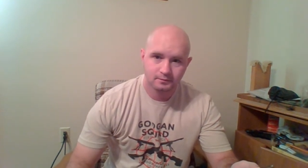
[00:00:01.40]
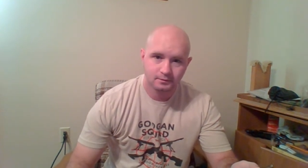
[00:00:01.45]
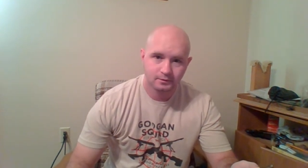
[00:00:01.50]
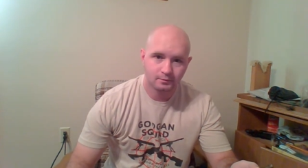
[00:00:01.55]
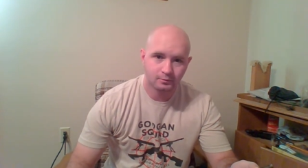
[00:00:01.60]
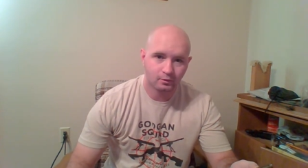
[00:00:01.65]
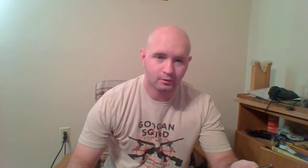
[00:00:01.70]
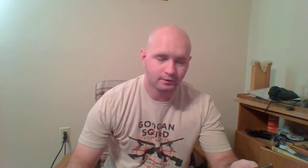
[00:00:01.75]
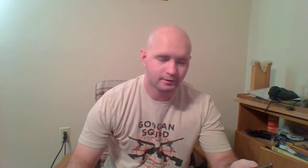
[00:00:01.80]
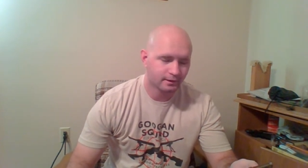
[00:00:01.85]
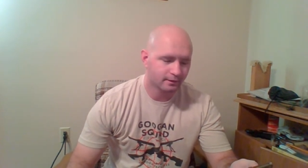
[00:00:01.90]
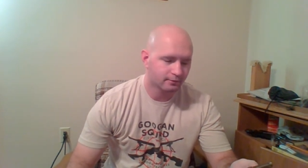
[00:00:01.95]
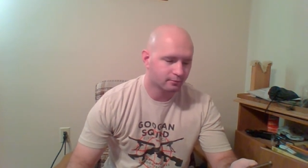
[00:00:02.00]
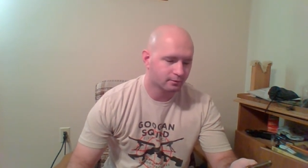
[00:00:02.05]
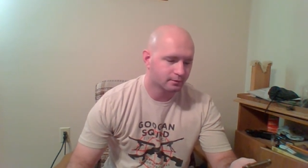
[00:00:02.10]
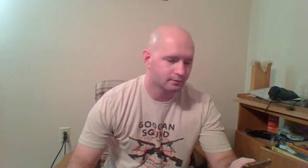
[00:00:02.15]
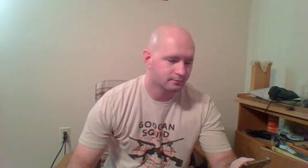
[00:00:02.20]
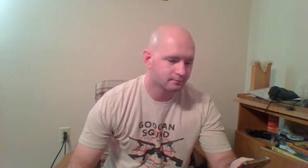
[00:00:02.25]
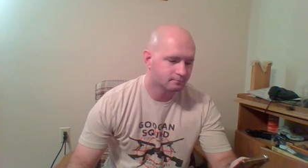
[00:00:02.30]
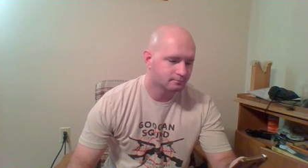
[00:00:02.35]
Good morning,
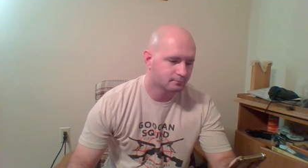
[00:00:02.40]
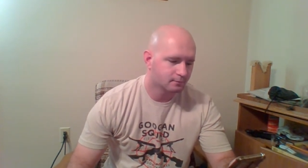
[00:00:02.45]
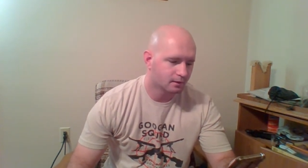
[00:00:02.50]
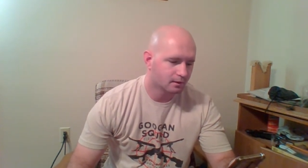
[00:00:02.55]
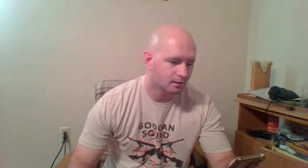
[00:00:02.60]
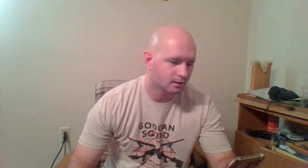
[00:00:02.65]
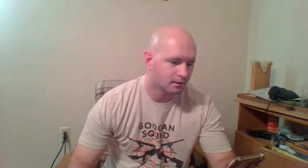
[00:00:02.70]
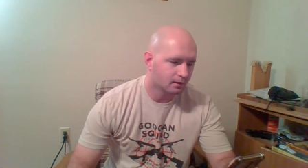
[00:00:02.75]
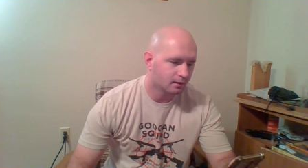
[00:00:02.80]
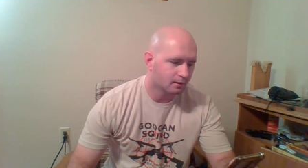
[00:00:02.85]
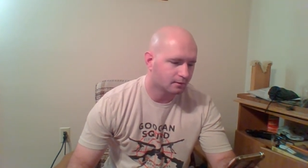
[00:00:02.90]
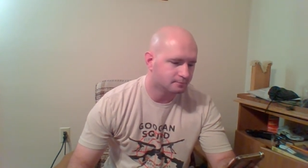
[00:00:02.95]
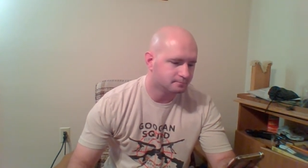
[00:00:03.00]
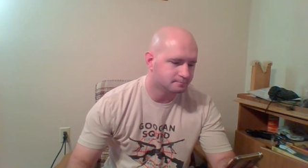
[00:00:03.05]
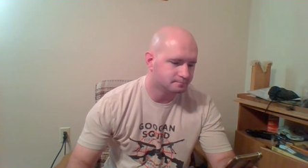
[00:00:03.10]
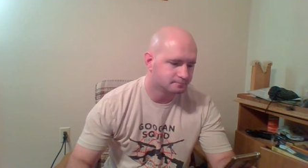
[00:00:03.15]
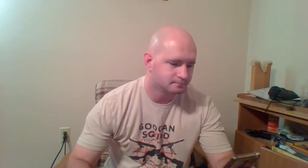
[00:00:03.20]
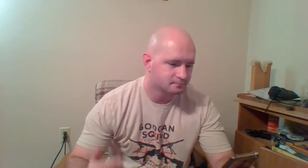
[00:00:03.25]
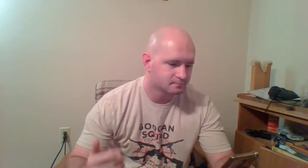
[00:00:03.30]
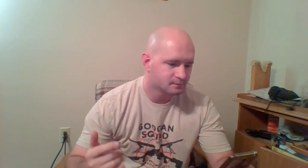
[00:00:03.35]
everyone.
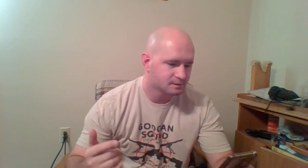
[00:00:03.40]
Um,